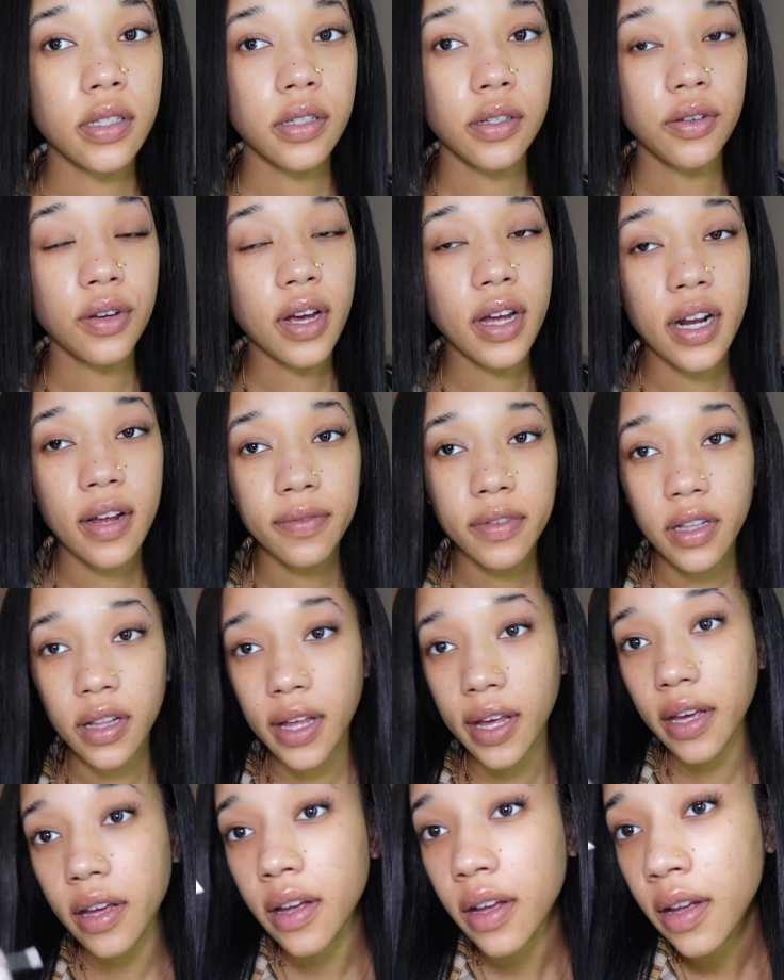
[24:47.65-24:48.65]
You kind of have to
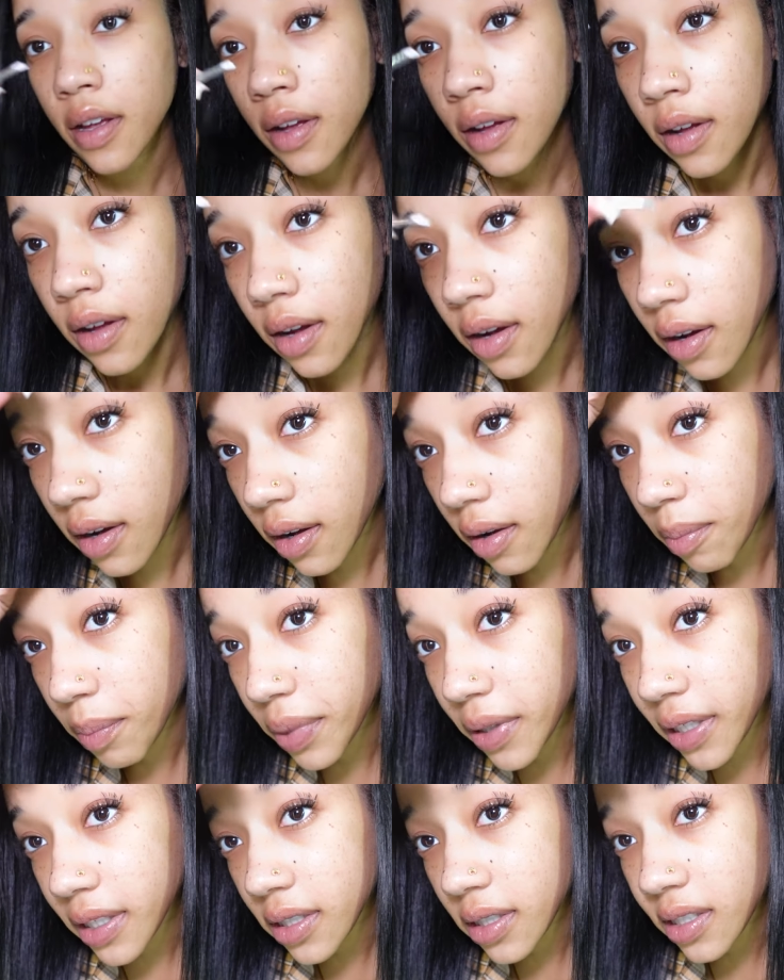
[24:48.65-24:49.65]
like um,
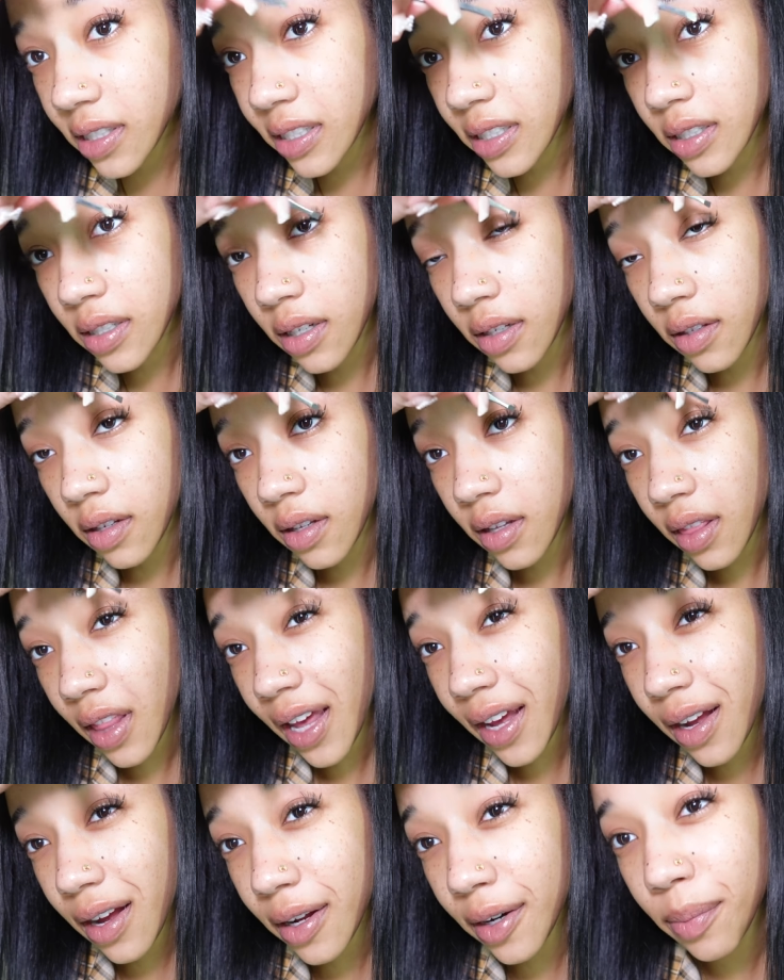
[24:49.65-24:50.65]
place it and then
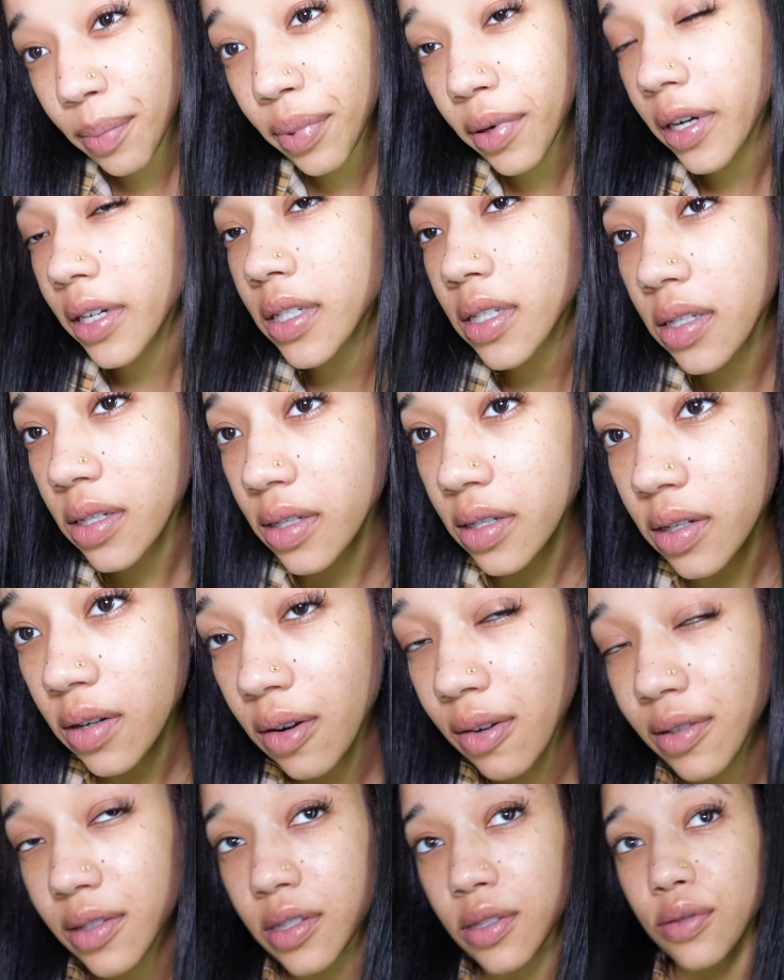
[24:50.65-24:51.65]
like kind of press it
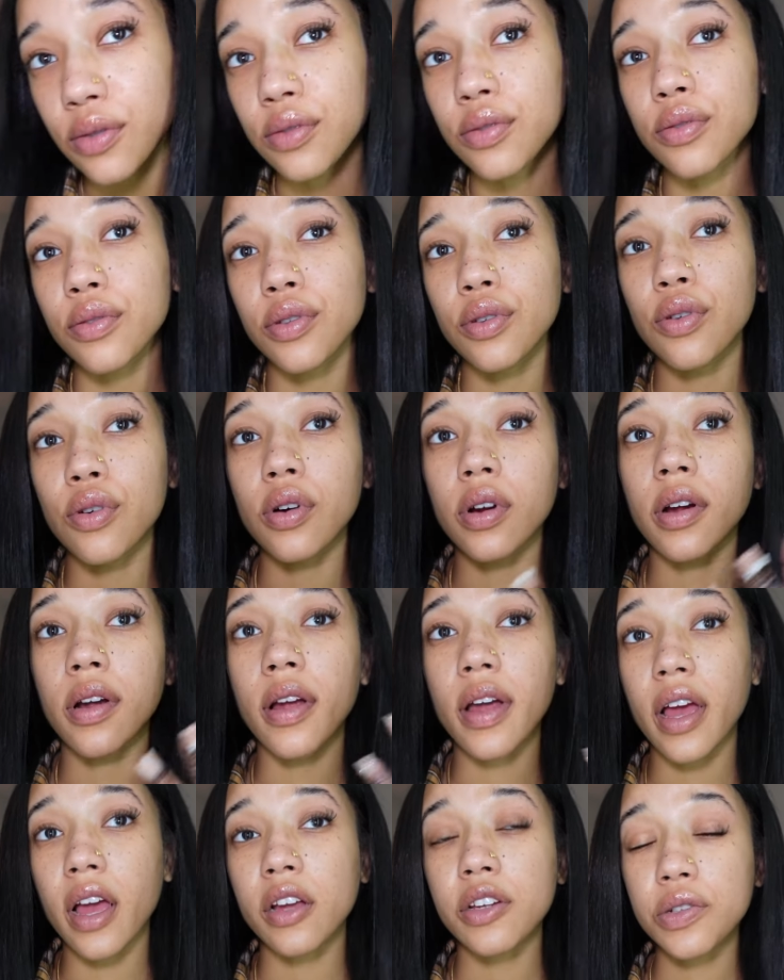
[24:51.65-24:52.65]
onto your
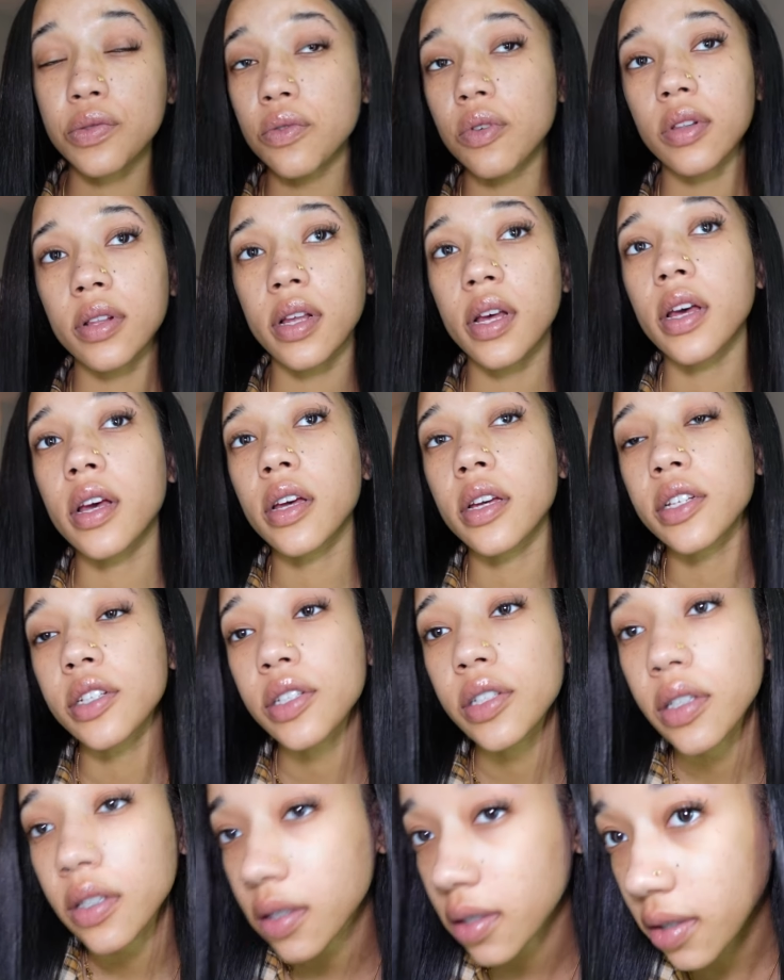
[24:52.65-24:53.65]
actual
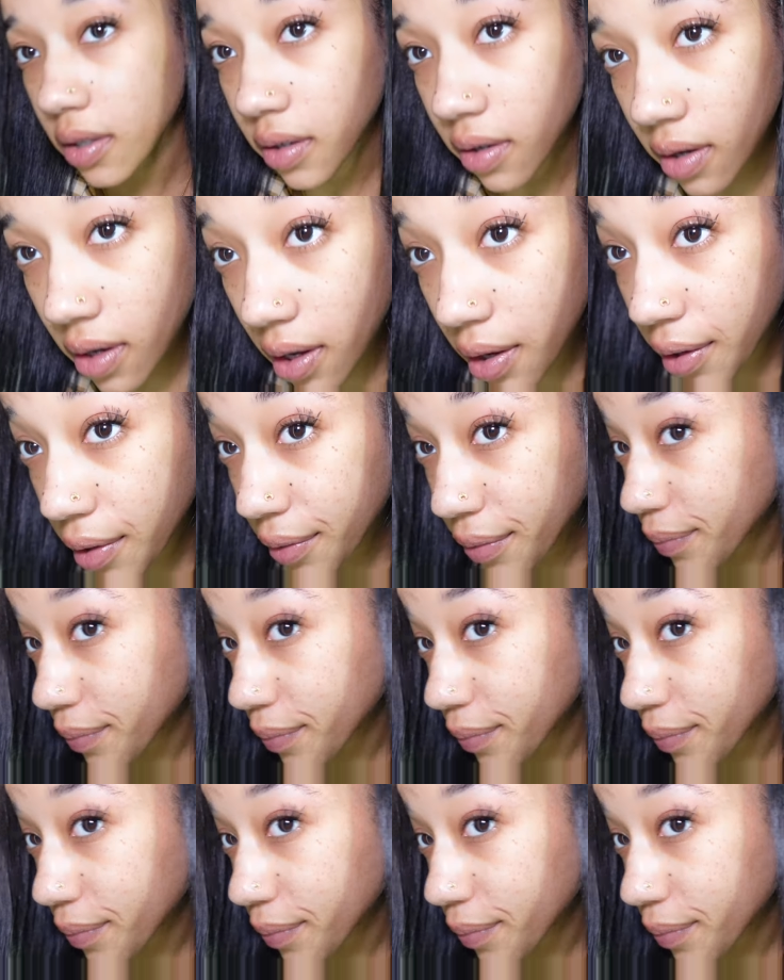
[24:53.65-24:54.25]
lash. And yeah,